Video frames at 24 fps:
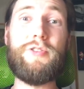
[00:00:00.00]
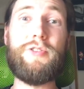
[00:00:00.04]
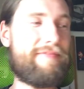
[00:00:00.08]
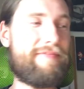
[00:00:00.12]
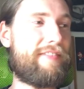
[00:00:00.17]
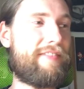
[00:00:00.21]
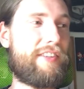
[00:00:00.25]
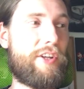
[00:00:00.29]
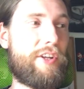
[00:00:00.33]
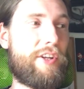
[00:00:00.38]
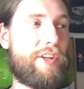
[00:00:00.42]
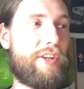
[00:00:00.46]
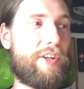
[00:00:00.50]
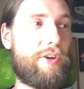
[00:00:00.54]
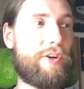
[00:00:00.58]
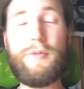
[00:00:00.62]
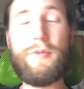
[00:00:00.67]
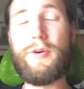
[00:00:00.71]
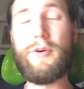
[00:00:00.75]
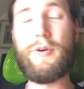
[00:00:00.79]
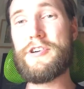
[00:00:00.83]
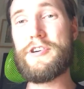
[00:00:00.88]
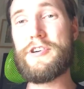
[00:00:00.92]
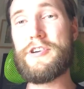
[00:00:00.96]
no
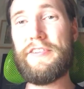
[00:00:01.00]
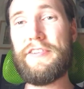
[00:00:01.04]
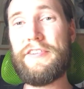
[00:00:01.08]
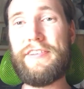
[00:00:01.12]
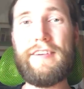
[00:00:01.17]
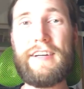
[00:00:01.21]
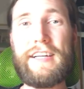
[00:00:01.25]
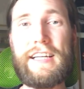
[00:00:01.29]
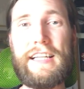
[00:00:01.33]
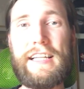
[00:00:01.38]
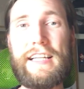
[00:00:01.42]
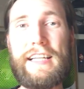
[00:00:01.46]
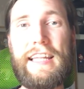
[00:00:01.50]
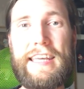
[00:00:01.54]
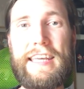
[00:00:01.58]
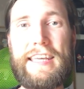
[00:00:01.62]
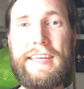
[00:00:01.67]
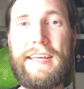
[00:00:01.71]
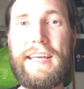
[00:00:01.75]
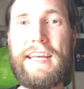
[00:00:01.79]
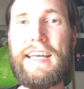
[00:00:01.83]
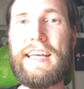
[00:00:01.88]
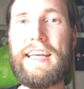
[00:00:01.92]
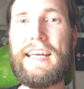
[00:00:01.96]
more silver
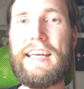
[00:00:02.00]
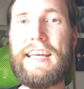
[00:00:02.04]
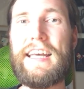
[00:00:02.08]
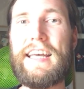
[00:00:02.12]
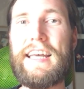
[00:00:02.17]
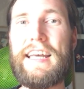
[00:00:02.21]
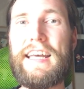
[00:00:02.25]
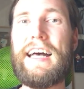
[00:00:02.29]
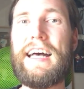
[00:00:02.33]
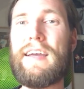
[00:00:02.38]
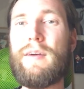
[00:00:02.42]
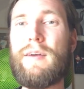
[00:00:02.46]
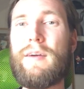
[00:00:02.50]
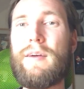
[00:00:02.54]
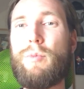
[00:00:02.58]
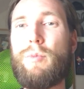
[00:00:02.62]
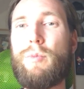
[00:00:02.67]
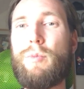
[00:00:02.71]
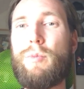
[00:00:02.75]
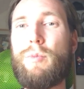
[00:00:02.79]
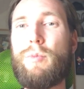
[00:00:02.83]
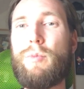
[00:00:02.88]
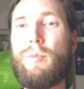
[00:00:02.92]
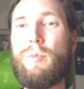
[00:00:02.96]
clay. I
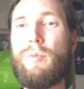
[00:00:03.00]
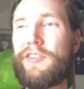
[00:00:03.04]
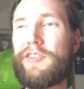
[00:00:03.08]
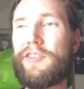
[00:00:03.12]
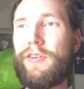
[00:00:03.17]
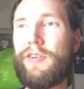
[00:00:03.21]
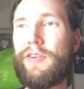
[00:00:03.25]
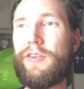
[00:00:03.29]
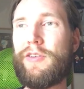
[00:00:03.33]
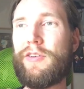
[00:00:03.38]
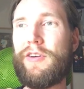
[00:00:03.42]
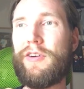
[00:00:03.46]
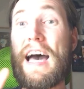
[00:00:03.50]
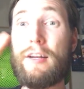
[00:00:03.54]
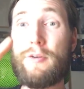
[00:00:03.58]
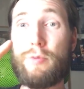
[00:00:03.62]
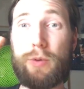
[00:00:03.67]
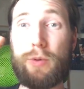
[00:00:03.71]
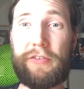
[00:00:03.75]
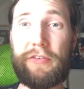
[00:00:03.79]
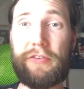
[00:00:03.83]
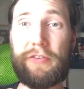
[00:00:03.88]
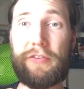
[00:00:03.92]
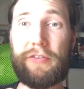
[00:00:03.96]
went to the
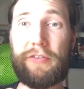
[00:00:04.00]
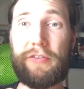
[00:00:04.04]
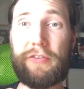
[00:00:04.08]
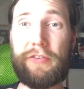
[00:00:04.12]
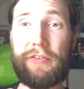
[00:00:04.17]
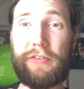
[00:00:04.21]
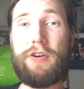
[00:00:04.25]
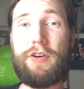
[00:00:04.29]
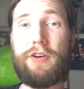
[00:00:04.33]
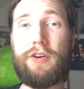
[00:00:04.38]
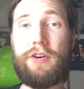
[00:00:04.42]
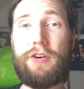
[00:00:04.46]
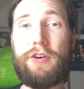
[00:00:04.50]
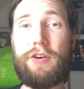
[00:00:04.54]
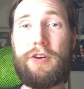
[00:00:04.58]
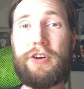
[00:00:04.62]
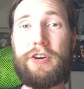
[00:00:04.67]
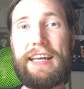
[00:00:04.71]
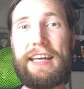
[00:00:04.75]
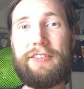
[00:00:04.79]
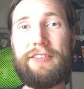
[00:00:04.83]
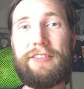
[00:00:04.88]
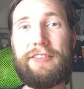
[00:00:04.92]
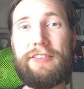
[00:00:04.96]
hardware
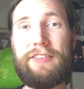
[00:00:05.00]
store and